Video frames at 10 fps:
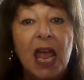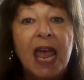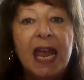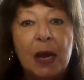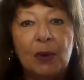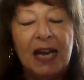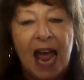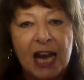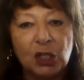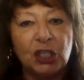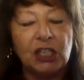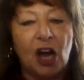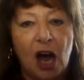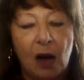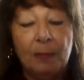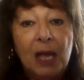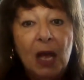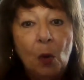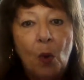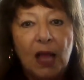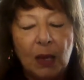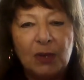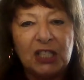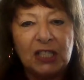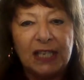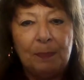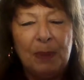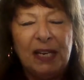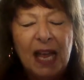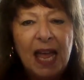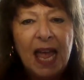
he would actually come while I was sleeping